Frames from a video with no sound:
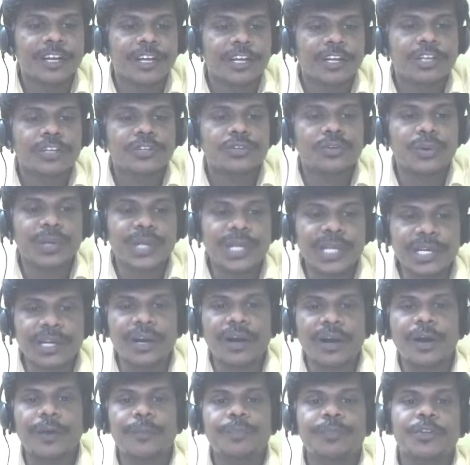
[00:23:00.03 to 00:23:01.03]
So here
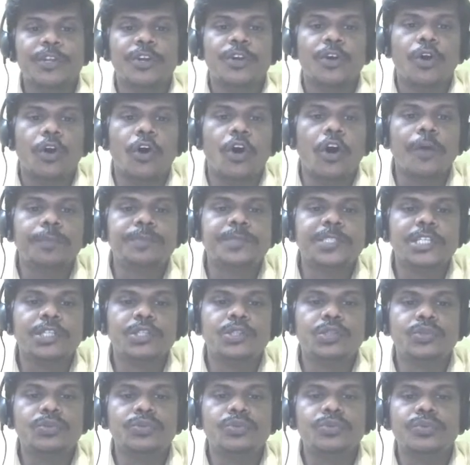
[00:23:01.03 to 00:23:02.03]
option
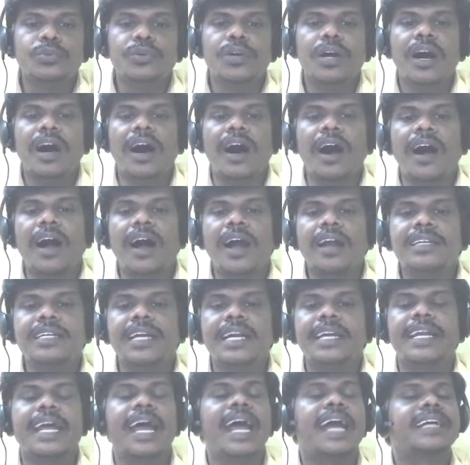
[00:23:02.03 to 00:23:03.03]
2, heart
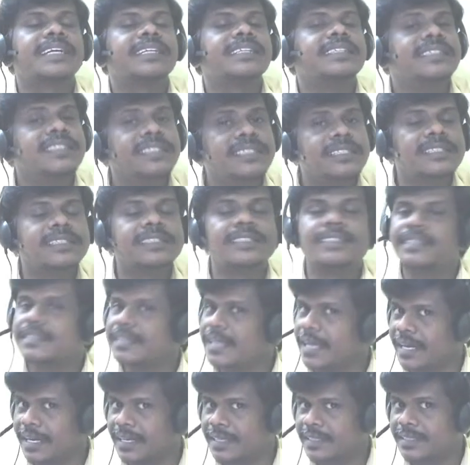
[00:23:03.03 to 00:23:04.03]
attack is
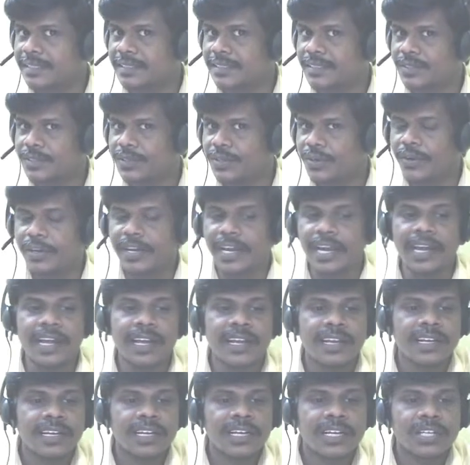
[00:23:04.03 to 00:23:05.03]
correct. Okay,
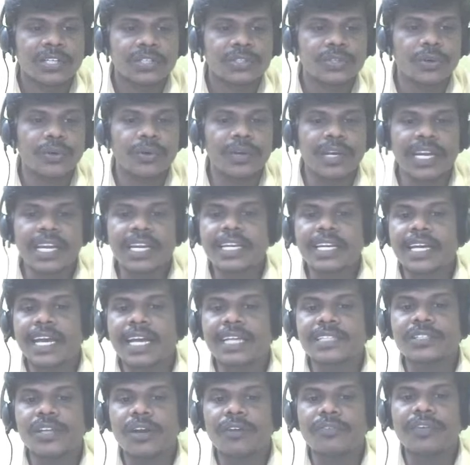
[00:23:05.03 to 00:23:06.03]
so in
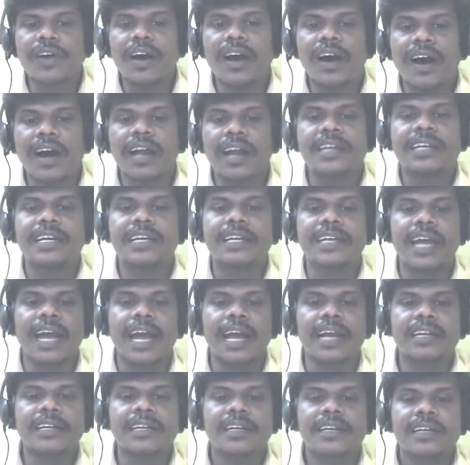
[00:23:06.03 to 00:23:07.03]
case of heart attack,
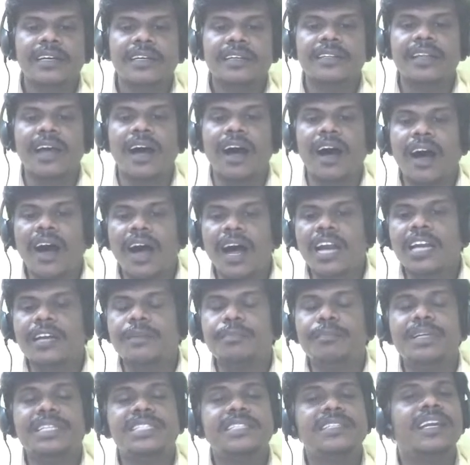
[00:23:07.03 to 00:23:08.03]
the heart
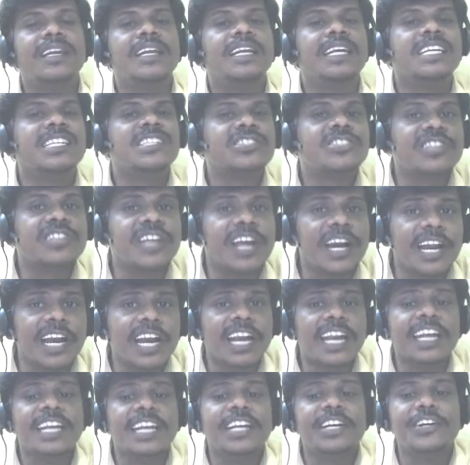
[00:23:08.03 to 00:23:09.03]
muscle is
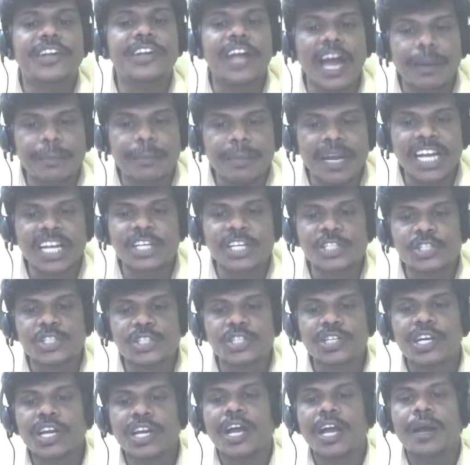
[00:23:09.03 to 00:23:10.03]
suddenly damaged
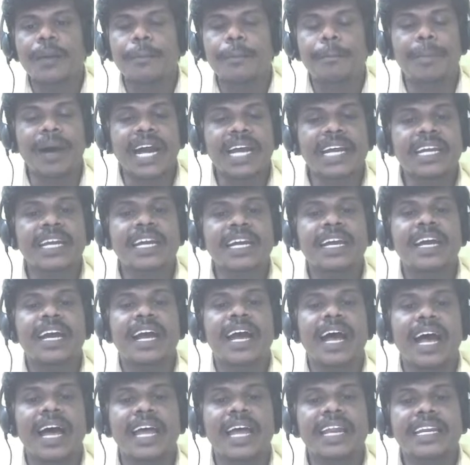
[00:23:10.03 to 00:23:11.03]
by
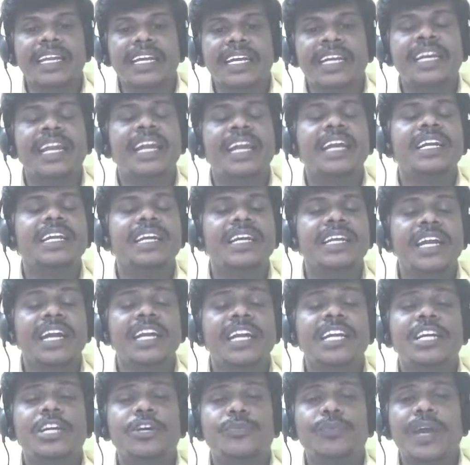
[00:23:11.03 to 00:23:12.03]
an
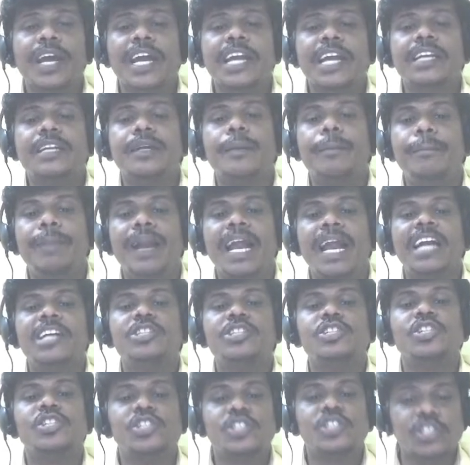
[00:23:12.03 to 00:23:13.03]
inadequate blood
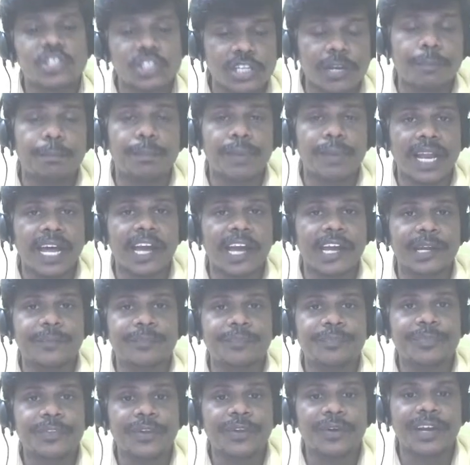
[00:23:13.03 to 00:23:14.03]
supply.
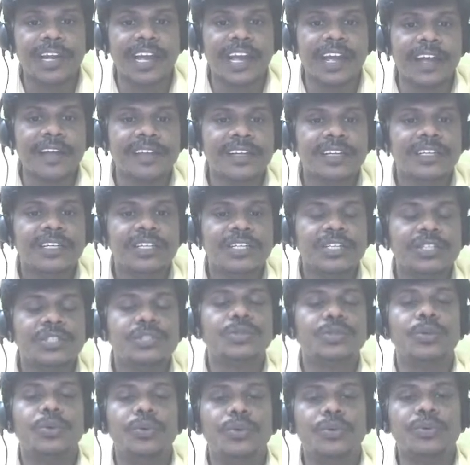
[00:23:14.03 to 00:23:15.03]
Okay,
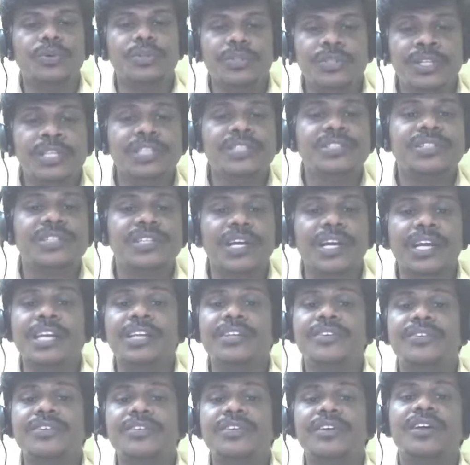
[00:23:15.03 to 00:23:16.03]
so this
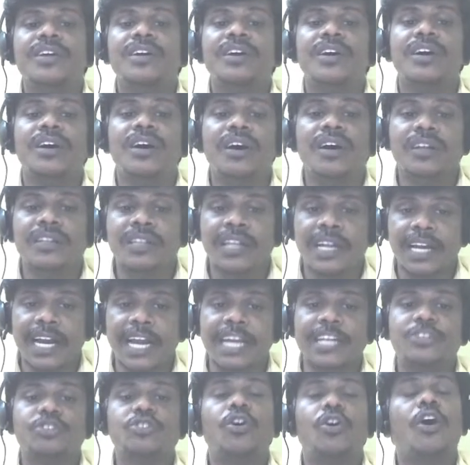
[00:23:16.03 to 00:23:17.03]
is the right
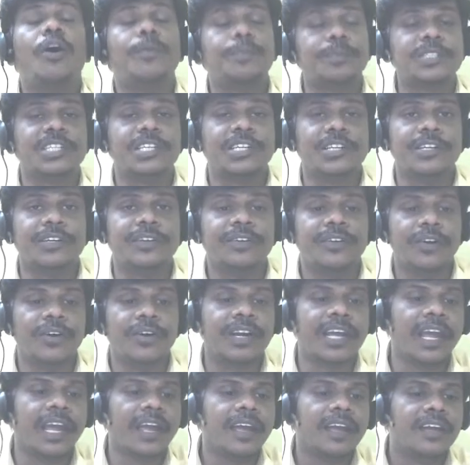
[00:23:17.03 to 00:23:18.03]
option.
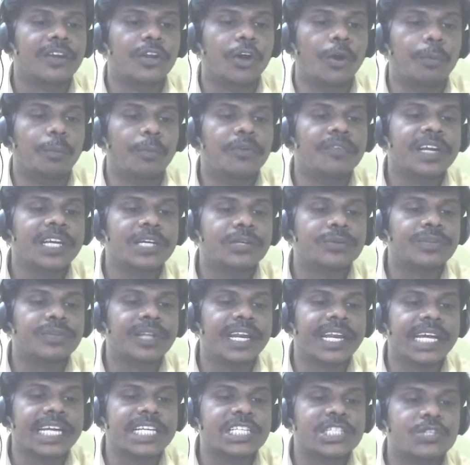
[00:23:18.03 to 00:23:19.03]
Okay, now moving to the
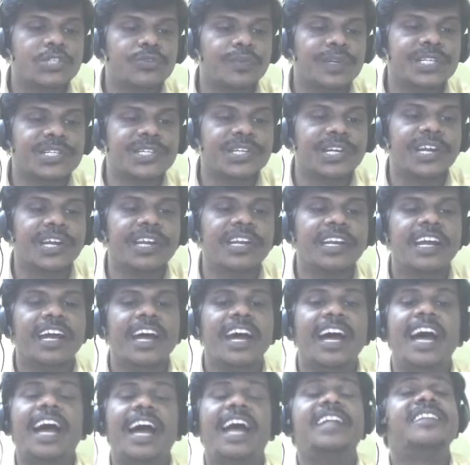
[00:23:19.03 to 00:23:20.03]
next question
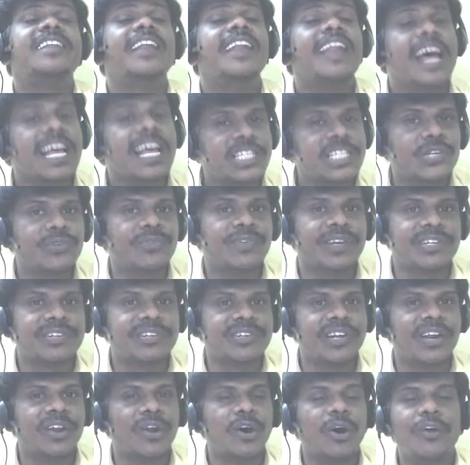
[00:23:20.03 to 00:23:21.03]
and the last question
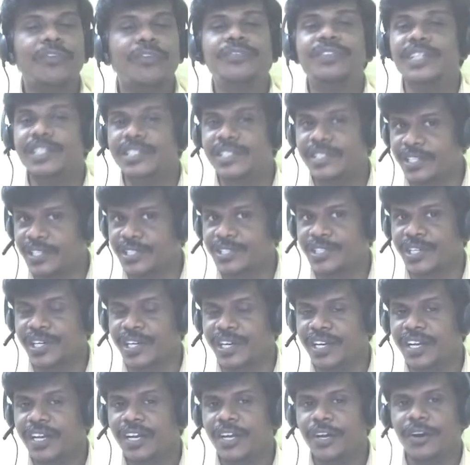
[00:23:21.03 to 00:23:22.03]
of this session.
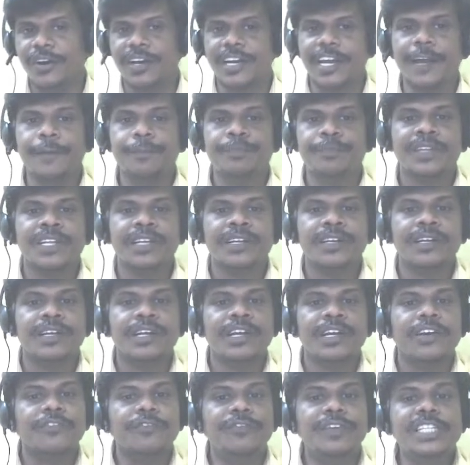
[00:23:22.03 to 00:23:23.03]
Okay,
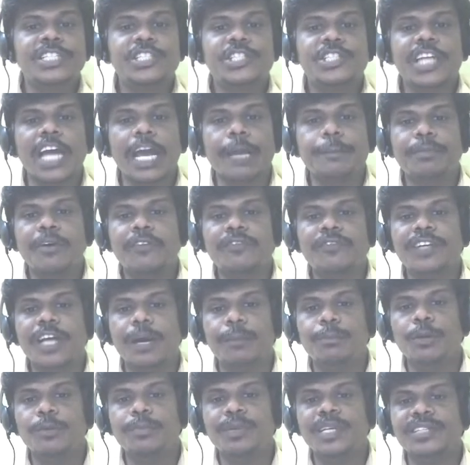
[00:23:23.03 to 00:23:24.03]
which type of
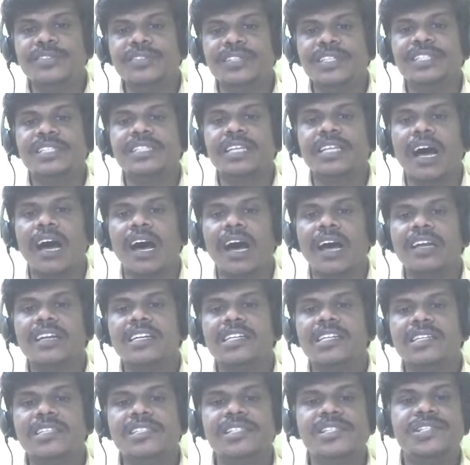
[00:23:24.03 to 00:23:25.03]
WBCs are
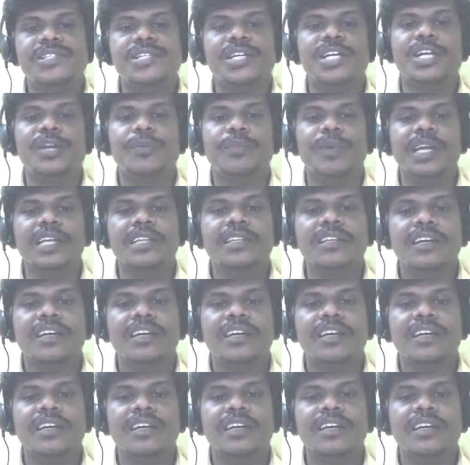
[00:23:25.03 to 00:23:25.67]
concerned with